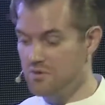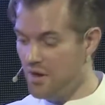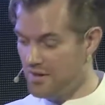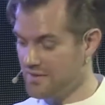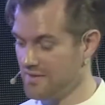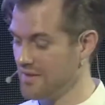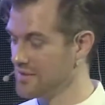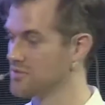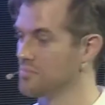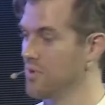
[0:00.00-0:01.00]
do not
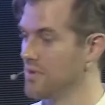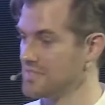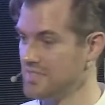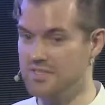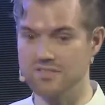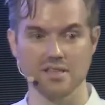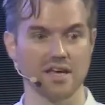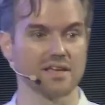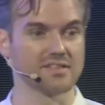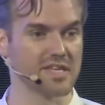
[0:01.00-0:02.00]
support things
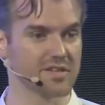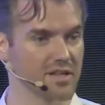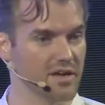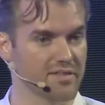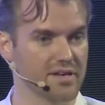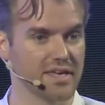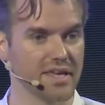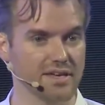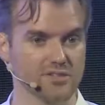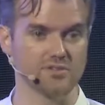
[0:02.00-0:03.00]
like central
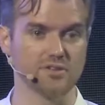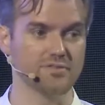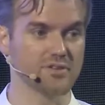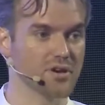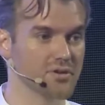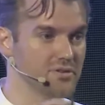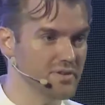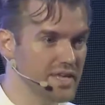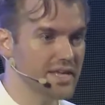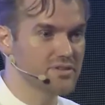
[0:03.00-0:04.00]
authentication. So you have to go to
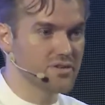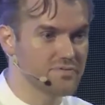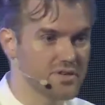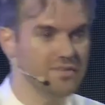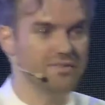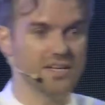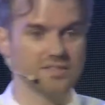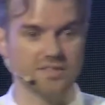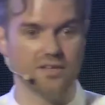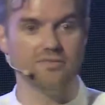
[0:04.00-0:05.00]
each of the
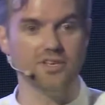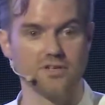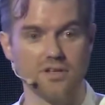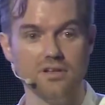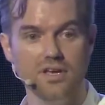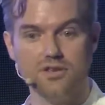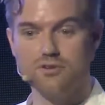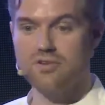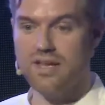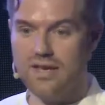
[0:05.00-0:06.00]
devices individual
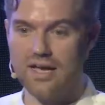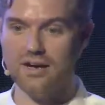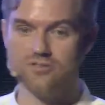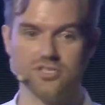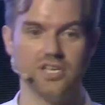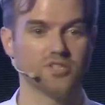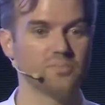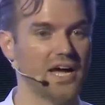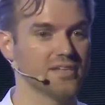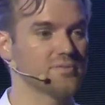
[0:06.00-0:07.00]
to create accounts, change
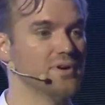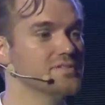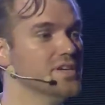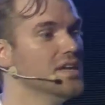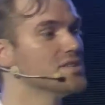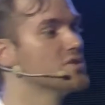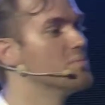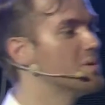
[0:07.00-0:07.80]
password. So